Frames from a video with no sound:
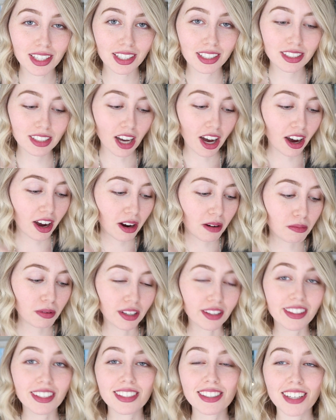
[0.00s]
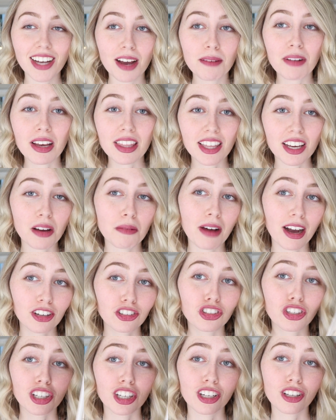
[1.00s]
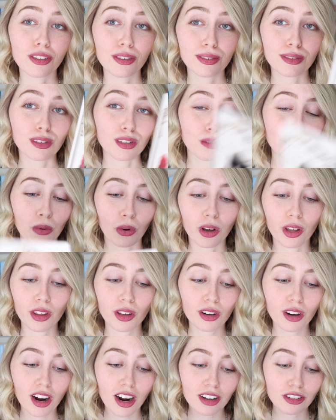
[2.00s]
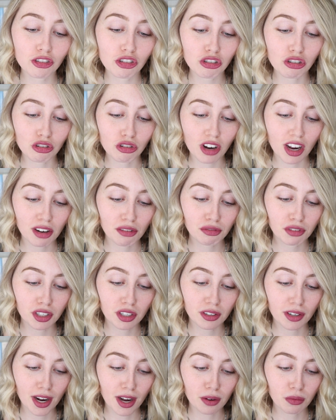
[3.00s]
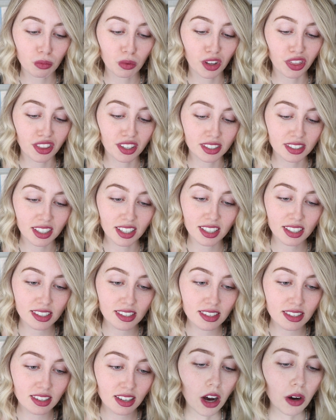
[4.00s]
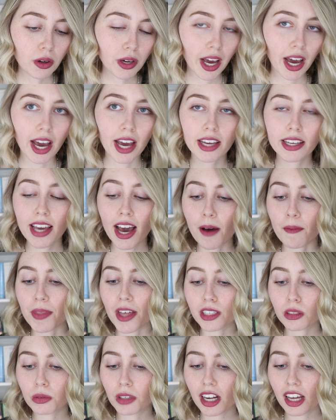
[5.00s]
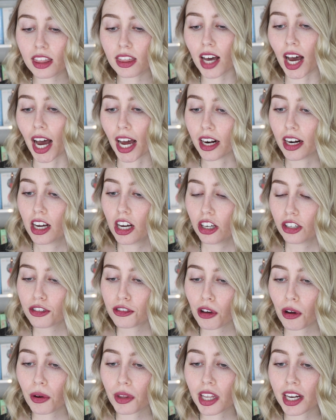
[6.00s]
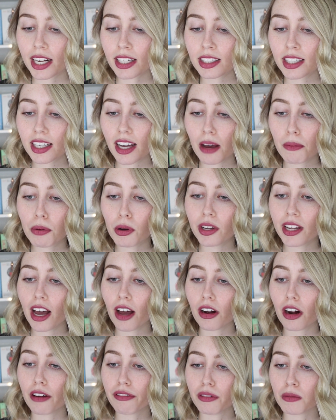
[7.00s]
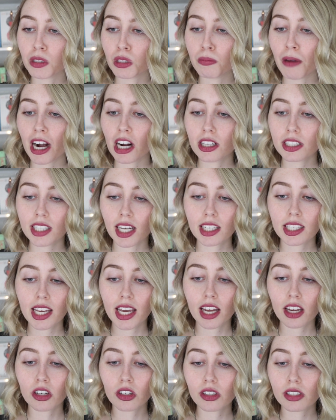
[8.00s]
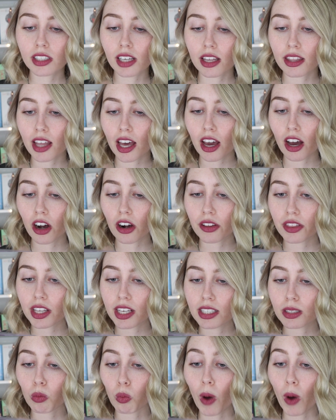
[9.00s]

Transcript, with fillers: things are, but this time I think I'm actually gonna use the spoiler card just to try to figure out what this is. Okay, yeah, that's what I thought. So the next thing I pulled out are from Spireside Candles and they are these